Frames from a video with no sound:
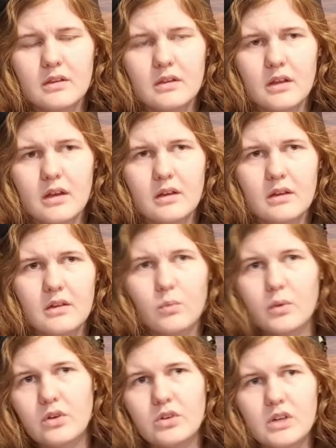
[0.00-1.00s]
like,
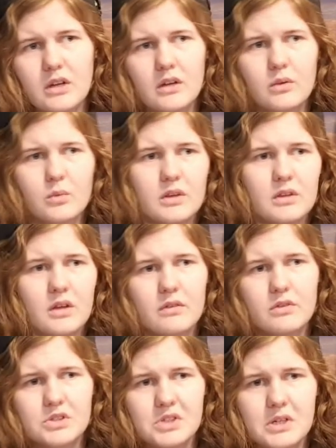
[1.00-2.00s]
we're dealing with
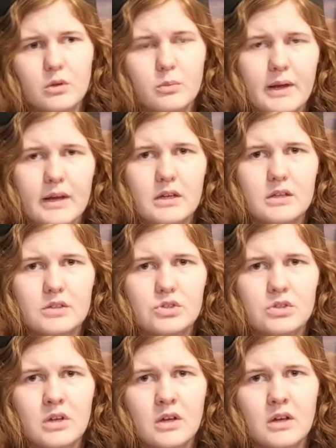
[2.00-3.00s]
every single
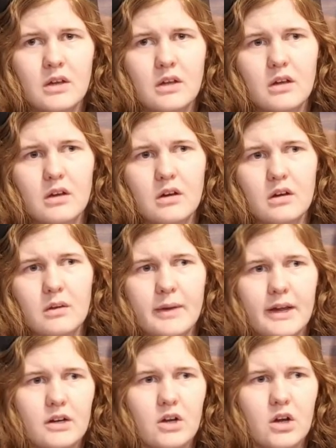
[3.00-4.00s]
package
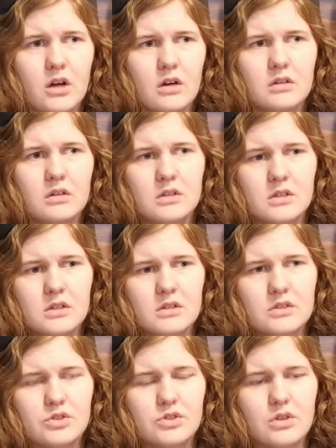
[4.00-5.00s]
head on,
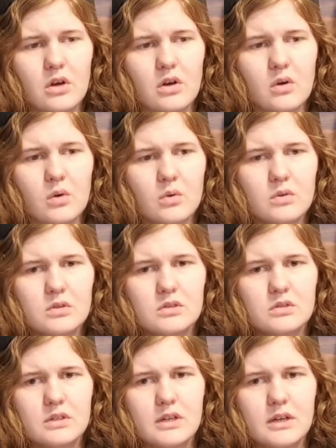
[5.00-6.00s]
so
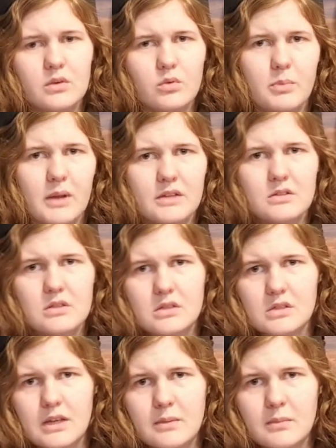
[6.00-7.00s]
can you reply to
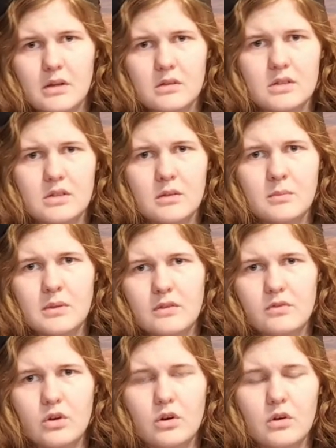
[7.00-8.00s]
this email and tell me
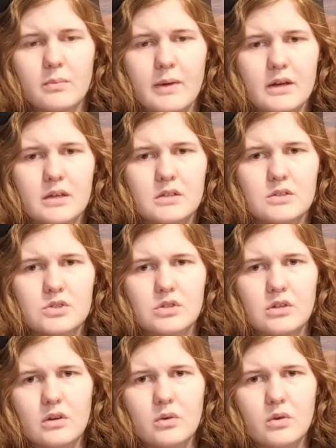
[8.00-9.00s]
if your package
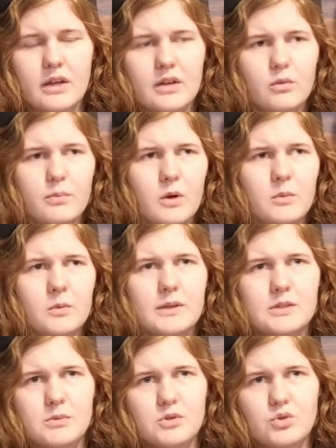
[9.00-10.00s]
or like your problem
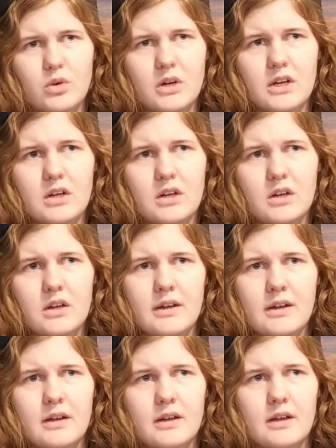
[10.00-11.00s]
has been sorted,
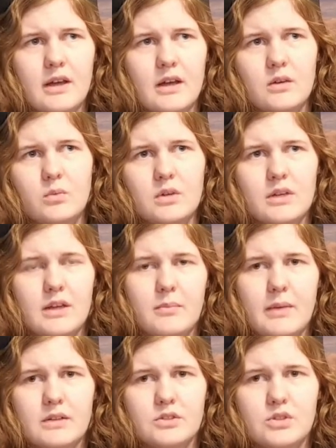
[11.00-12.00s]
and we'll get
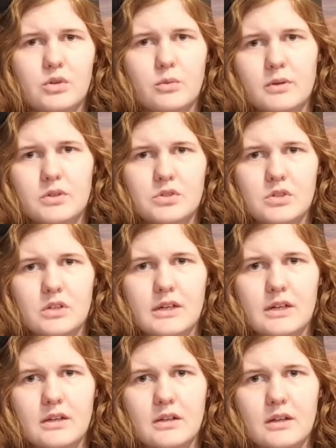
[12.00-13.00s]
back to you
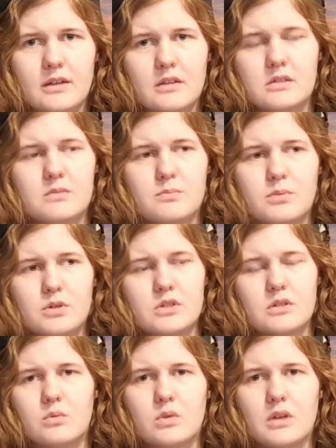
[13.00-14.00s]
personally, like this
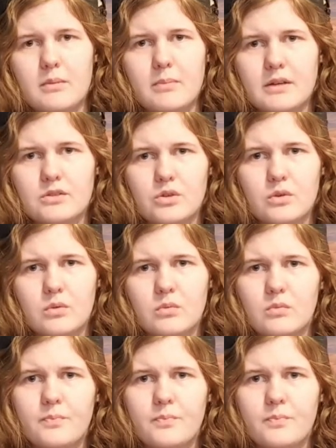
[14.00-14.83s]
person will get back to you